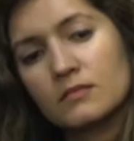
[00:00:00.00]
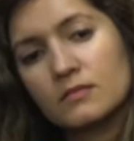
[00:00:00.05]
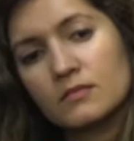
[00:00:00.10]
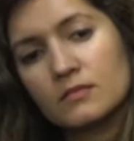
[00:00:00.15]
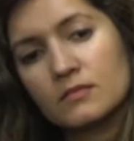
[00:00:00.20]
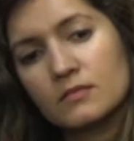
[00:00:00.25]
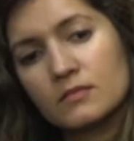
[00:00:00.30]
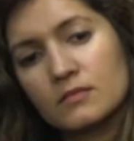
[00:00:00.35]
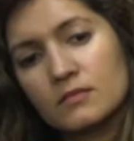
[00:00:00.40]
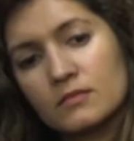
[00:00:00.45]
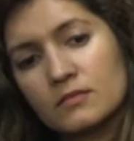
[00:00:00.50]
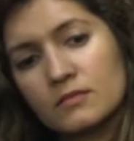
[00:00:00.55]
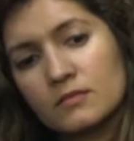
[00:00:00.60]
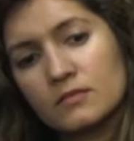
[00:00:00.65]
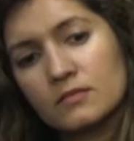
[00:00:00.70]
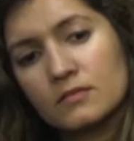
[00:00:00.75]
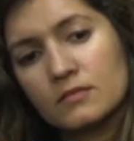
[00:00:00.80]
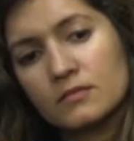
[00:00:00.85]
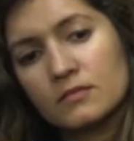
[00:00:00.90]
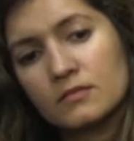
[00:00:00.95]

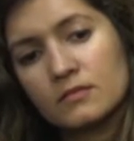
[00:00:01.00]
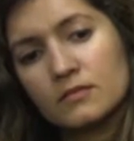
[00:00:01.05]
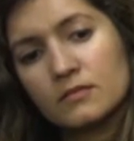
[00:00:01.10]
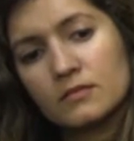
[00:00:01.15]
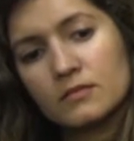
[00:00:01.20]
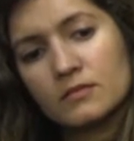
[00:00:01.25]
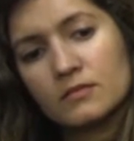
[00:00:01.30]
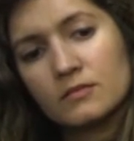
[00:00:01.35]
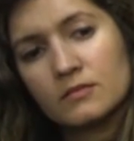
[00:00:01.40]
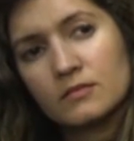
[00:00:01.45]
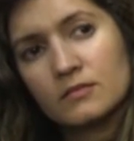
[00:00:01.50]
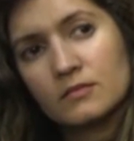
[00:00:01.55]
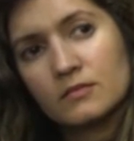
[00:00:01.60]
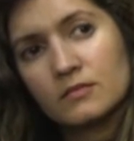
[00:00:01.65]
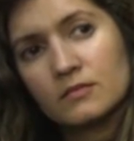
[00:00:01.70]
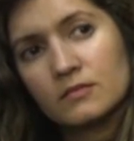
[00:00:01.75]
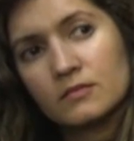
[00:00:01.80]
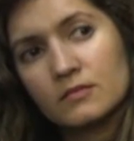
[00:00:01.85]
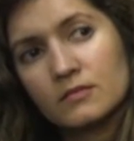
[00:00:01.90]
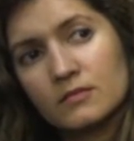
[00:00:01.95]

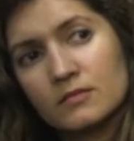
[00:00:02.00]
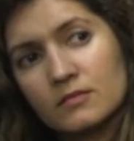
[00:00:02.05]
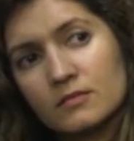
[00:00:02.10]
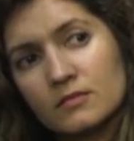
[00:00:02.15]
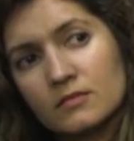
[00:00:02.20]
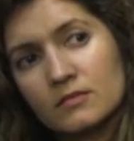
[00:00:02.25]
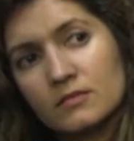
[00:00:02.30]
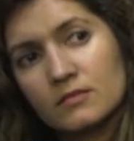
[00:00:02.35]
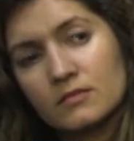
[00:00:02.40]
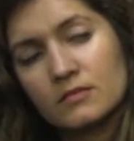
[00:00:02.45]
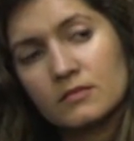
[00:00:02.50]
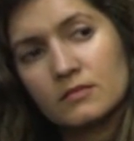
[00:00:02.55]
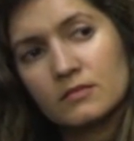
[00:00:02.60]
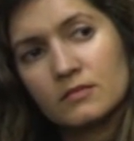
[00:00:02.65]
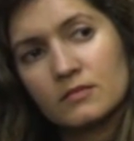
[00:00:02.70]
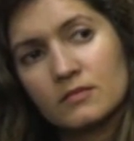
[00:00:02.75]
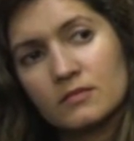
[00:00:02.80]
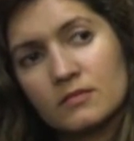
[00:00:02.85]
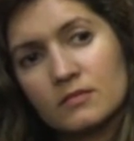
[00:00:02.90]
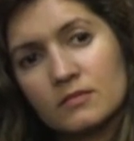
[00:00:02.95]

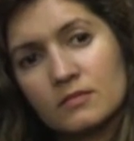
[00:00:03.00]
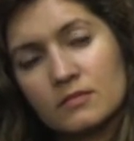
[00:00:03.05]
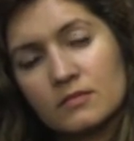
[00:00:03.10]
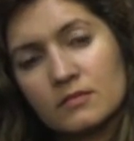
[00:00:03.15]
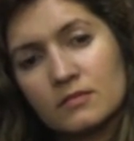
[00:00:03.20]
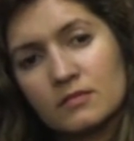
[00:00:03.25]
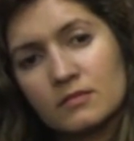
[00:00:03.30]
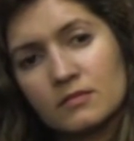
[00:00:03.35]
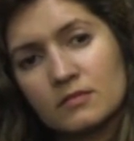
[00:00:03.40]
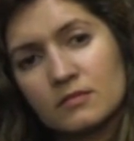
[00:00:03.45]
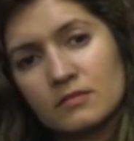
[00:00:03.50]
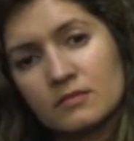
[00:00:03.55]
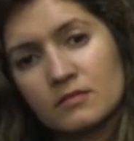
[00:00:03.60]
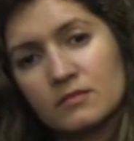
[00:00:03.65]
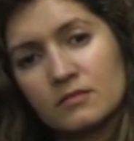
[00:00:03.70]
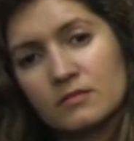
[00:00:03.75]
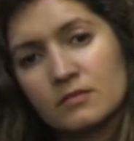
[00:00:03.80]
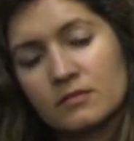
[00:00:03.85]
(not speaking)